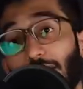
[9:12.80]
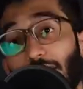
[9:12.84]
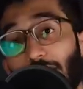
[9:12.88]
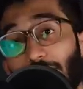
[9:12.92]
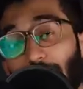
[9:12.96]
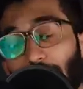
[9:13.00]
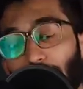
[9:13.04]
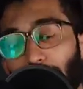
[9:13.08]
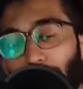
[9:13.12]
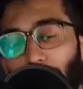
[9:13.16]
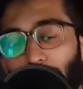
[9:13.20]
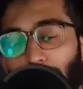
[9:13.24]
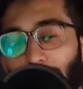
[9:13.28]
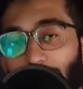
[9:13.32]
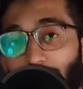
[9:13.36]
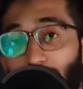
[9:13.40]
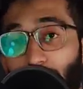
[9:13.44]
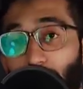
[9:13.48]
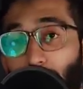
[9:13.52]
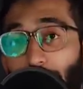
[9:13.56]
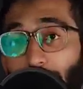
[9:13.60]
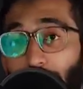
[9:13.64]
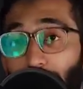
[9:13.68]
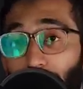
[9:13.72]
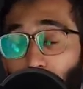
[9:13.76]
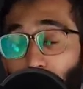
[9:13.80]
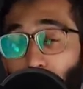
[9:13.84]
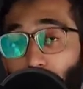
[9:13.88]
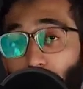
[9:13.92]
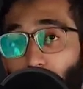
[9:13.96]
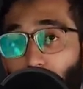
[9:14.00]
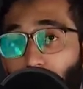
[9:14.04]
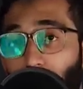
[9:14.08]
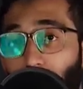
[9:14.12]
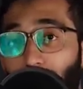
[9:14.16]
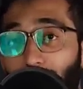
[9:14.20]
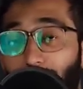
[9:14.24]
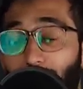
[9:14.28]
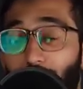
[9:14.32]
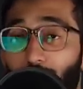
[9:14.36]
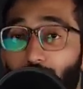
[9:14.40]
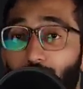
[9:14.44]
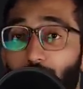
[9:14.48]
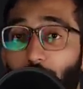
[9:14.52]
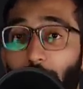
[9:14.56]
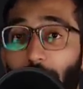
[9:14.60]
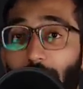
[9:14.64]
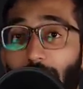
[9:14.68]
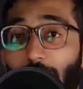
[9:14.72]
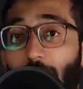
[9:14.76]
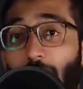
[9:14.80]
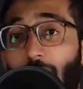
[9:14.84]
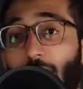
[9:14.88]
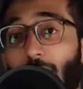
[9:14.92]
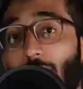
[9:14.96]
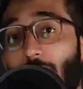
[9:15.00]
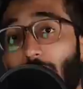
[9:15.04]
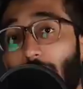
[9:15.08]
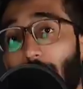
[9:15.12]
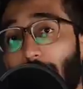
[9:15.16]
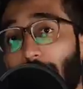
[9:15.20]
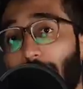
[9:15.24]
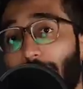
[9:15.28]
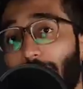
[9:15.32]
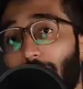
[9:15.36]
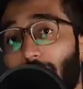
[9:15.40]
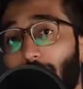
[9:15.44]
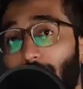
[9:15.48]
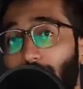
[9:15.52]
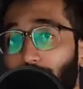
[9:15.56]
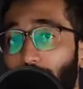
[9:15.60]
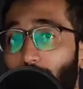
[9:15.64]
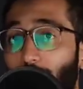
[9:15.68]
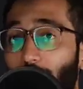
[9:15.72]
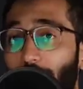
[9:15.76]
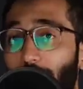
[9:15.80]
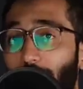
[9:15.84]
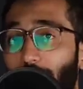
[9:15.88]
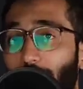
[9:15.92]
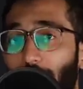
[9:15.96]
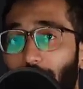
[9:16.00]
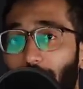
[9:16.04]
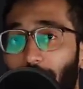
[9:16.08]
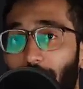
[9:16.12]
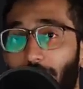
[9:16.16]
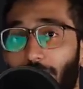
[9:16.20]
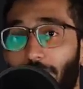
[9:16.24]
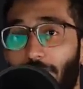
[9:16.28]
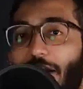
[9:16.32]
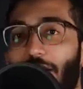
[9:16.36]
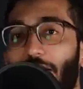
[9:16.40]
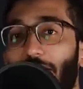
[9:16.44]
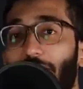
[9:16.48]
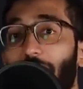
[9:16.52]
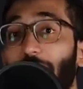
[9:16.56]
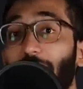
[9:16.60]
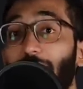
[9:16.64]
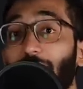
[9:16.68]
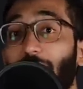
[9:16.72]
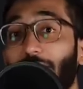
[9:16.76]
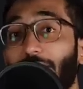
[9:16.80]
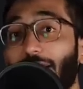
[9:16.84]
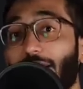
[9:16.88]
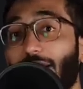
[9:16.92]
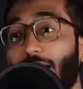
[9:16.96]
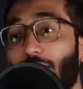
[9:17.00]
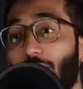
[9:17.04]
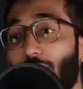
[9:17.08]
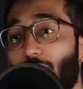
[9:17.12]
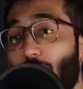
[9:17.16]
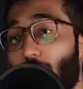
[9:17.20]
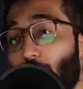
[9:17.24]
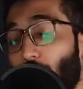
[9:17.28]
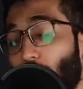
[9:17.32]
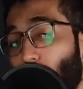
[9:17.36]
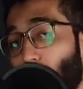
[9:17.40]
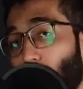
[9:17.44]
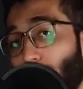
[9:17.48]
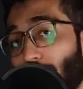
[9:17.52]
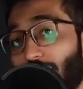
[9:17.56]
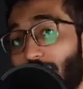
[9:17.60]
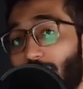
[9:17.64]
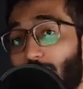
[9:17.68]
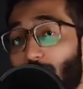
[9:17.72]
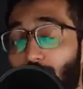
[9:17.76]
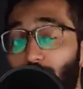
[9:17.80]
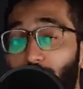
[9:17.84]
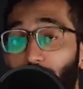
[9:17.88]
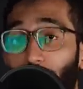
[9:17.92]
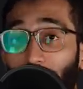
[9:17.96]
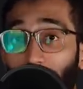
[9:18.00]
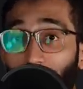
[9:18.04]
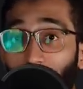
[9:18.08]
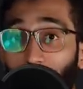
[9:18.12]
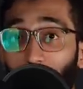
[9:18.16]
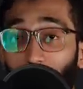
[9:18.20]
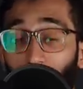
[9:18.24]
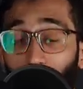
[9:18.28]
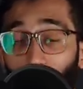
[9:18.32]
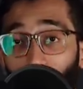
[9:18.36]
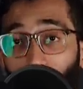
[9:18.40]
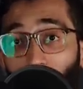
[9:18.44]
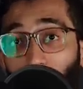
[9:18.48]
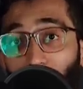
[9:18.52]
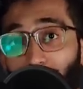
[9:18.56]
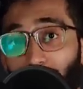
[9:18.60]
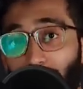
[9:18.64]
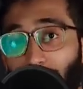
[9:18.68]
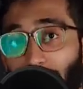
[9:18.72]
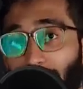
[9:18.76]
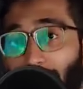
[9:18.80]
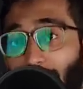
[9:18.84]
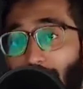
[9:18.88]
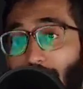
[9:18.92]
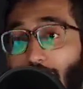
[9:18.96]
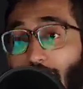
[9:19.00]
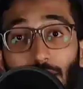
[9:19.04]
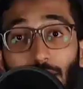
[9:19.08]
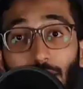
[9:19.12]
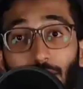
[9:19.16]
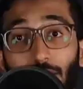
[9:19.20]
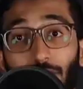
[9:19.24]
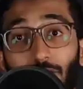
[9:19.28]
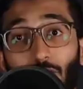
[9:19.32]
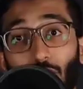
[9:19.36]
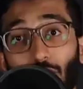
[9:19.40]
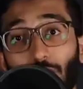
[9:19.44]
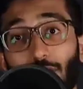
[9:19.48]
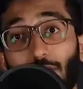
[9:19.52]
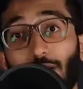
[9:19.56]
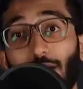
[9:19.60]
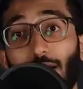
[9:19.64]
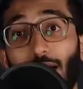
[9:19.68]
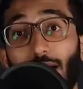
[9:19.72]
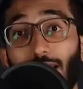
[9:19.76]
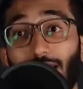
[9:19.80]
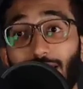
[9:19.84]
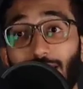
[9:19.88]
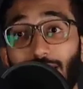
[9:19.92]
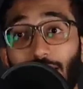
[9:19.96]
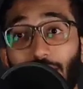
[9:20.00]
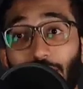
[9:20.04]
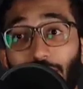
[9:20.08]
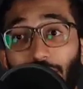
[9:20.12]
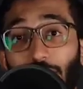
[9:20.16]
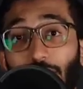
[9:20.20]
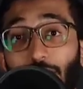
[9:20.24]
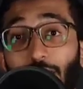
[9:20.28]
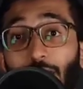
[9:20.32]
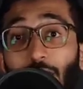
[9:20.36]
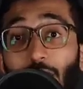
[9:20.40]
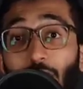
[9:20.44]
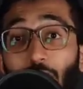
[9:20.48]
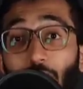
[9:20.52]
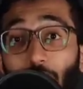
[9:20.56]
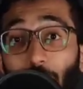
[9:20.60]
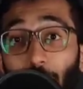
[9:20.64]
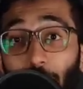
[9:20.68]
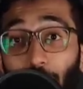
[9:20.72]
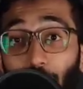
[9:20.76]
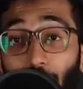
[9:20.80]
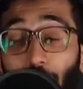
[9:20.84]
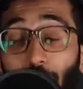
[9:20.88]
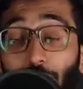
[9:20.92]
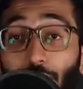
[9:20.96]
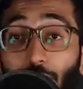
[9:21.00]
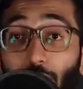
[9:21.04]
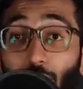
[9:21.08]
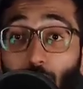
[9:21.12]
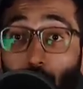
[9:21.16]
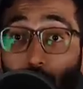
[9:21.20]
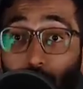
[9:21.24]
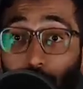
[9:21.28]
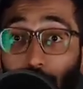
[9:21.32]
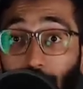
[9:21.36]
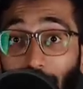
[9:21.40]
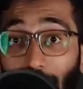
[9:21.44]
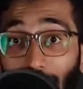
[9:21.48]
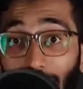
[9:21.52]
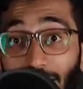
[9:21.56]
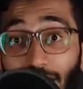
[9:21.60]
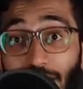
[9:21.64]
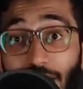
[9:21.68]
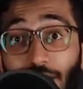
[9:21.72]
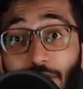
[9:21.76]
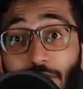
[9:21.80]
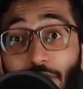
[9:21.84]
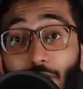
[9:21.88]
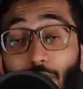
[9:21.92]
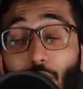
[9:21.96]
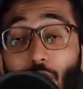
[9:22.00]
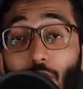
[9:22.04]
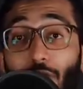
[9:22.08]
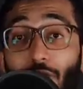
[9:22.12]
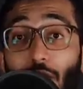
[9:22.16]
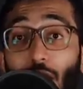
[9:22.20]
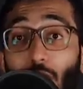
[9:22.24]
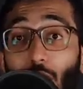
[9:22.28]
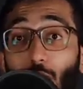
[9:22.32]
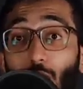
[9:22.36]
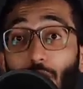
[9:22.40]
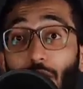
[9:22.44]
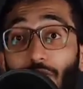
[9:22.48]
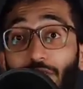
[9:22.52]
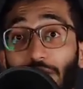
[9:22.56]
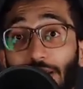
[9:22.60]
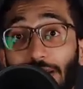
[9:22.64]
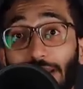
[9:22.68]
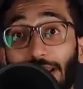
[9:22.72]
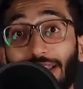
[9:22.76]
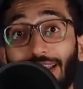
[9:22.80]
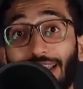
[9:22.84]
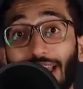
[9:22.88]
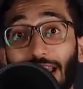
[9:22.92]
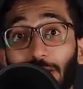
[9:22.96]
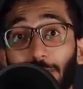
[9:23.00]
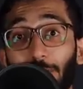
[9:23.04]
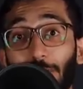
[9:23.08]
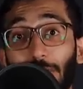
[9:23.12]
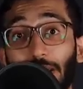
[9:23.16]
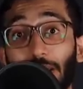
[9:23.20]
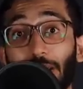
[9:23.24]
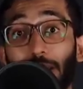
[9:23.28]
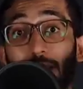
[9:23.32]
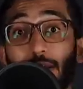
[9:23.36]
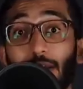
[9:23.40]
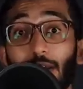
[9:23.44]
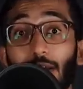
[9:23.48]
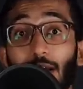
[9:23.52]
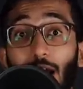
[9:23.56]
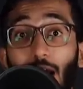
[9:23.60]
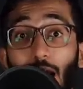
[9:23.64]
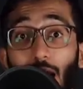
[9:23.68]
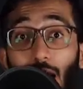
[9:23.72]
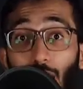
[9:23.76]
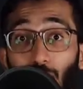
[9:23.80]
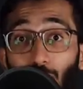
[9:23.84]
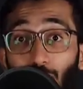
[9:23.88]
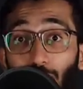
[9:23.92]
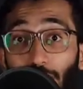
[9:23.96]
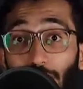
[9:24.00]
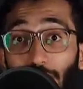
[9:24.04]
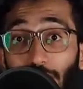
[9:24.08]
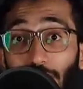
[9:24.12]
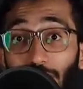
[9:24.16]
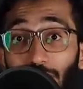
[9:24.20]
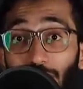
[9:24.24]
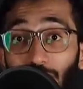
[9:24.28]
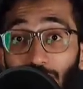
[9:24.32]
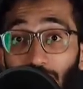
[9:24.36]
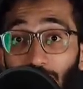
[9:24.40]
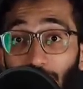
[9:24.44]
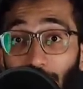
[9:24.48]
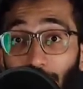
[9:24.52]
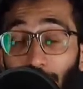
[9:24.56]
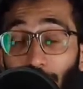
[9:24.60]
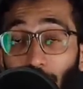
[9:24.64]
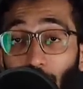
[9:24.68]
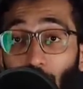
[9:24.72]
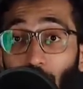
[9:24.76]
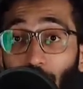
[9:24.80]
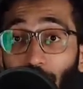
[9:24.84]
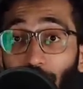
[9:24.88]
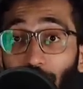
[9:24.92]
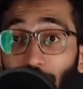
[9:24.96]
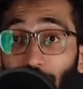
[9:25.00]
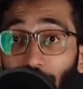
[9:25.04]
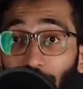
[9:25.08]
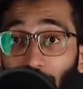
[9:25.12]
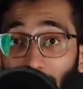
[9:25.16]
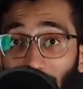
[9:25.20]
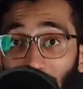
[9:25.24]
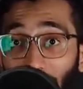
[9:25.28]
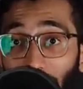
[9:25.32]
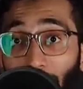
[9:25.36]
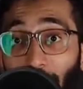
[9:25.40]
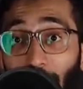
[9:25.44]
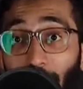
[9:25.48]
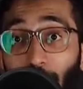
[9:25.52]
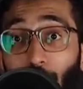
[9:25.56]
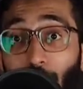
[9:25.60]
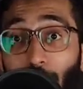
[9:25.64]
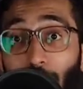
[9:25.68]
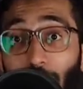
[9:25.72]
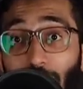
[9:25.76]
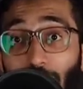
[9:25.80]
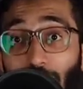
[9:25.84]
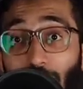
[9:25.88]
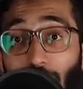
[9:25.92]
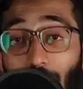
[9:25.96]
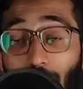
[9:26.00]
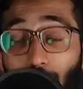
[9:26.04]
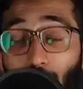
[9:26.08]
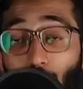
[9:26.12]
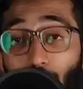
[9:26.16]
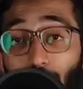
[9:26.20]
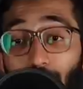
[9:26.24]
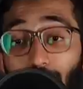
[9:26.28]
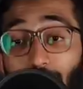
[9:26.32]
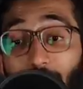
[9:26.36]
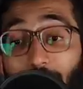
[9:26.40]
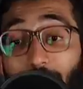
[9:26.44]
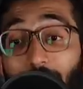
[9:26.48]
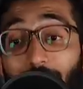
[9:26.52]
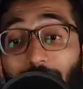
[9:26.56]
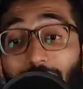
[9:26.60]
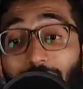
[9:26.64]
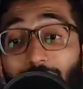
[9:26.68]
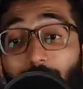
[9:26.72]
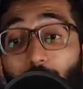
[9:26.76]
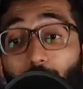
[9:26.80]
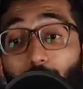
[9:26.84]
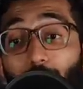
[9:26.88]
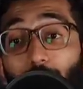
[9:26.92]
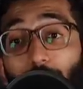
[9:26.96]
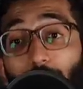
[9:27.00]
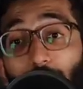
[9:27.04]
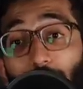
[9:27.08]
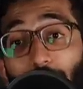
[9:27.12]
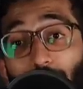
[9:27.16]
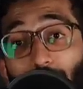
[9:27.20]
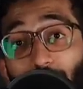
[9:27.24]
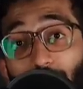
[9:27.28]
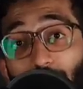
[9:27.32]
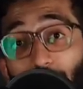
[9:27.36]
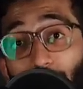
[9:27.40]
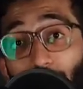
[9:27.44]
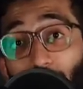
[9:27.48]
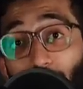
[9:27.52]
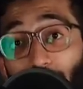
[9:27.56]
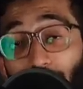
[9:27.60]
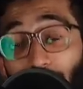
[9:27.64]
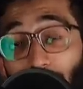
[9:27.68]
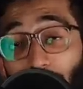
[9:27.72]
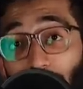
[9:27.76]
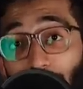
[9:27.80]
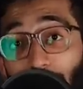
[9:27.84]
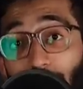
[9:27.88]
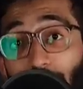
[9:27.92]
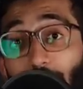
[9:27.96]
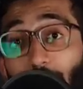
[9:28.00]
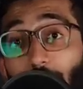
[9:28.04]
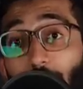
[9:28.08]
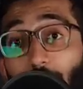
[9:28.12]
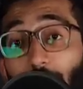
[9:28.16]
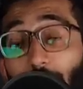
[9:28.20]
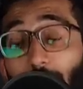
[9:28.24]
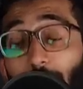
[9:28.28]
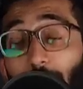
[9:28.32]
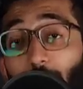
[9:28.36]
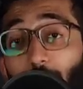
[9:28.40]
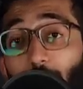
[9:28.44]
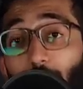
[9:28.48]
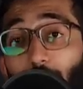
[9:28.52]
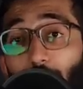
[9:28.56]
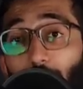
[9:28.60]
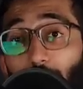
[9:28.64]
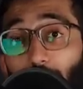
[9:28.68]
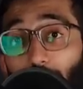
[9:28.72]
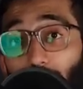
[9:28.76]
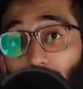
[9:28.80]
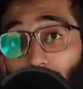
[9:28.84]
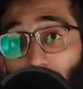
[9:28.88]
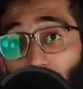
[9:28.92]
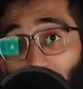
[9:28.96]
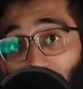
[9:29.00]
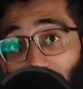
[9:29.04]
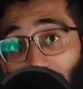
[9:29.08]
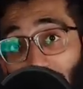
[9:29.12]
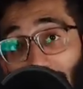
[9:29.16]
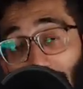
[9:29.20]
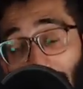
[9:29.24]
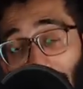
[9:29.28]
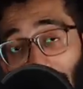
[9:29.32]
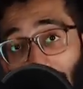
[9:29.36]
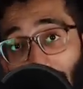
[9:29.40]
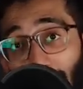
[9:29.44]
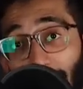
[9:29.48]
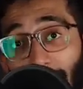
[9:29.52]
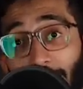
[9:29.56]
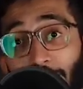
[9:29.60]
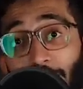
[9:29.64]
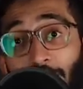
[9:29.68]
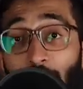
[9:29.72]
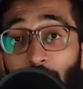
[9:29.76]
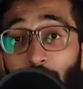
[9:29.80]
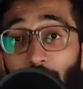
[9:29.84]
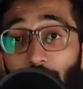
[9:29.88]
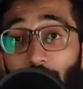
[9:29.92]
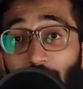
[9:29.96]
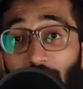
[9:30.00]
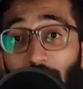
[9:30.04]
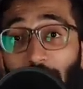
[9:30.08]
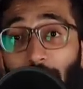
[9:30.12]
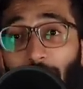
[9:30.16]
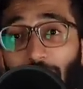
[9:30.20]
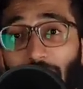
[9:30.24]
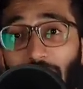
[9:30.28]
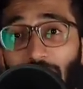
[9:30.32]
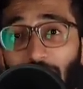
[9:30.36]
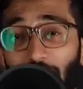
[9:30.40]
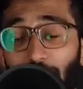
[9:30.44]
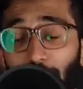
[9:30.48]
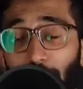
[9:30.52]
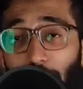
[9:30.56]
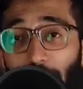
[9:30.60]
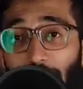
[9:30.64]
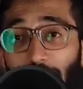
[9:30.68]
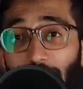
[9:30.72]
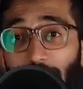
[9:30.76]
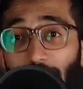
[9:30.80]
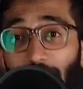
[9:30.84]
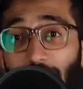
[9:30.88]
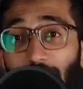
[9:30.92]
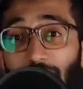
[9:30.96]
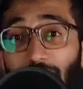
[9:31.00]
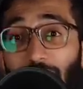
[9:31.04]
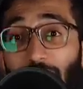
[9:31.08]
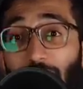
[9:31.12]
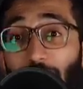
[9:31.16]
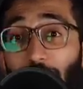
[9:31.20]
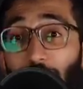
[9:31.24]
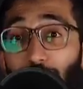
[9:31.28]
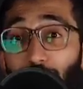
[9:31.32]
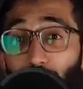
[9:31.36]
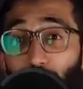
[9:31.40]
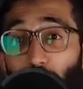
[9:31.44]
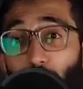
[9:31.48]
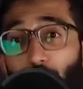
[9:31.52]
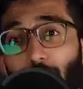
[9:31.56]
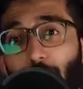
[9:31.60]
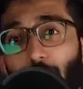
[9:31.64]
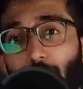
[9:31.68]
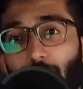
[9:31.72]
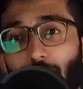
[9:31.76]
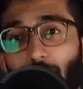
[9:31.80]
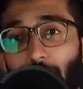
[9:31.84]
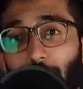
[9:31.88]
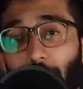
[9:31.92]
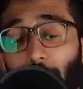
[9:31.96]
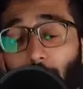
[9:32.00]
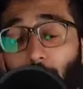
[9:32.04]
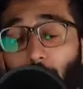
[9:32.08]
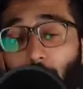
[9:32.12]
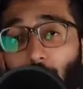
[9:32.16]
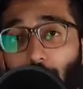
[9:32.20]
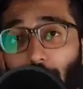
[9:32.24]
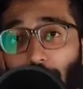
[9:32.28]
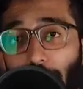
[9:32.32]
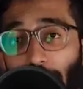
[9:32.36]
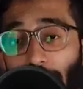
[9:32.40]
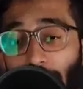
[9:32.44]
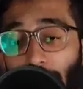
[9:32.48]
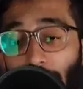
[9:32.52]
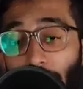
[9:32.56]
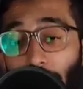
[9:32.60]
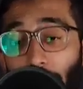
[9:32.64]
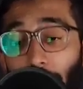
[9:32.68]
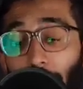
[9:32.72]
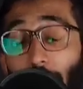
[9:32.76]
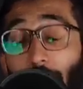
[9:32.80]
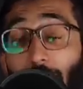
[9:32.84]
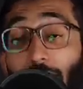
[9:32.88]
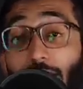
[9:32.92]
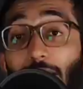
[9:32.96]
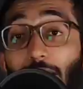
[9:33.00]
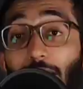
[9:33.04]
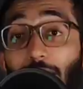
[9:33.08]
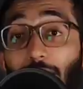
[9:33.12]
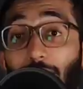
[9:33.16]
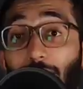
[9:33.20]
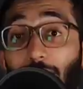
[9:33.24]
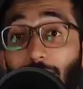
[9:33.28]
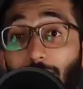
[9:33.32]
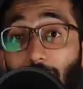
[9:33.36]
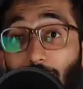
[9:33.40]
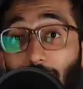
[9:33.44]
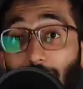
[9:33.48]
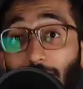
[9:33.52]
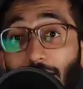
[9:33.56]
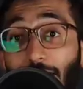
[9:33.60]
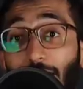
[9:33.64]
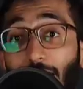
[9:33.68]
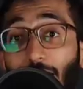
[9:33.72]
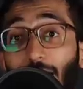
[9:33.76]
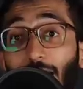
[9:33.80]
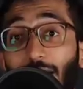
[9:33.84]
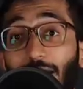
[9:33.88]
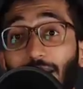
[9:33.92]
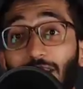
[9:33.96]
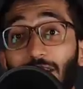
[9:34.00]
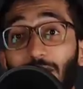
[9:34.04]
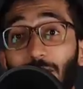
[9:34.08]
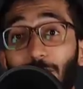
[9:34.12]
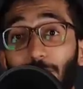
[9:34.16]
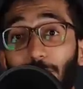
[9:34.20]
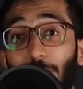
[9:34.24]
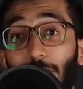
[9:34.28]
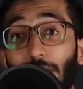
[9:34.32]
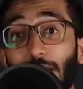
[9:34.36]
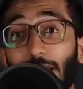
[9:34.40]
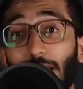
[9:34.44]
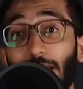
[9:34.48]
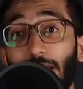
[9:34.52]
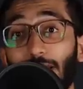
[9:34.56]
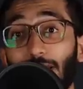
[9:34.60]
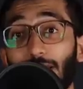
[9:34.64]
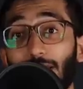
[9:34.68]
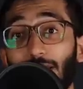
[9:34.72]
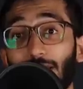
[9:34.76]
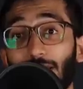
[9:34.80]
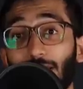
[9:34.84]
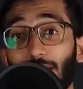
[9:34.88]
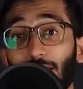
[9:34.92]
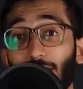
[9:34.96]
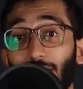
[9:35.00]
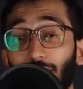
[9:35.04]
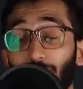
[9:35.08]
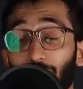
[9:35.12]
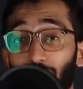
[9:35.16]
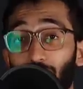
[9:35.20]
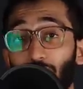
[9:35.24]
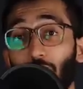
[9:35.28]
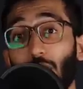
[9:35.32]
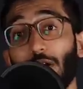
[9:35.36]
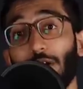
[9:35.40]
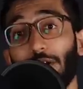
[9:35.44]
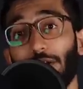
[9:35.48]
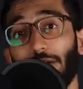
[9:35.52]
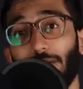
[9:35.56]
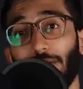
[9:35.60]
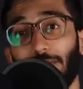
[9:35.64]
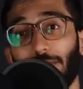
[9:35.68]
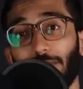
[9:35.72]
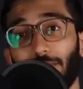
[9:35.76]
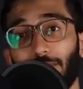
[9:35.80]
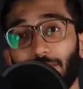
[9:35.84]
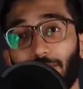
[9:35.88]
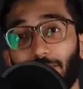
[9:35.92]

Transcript: They were blessed with two daughters, Jamila and Nadira. When Nadira grew old, she was married to Rashid. The author has given a beautiful contrasting view of how a wedding can be how the relationship of Fatima and Muhammad Khan was and how the relationship of Nadira and uh, Rashid is. Fatima experienced an assault on her body, but Nadira experienced joy.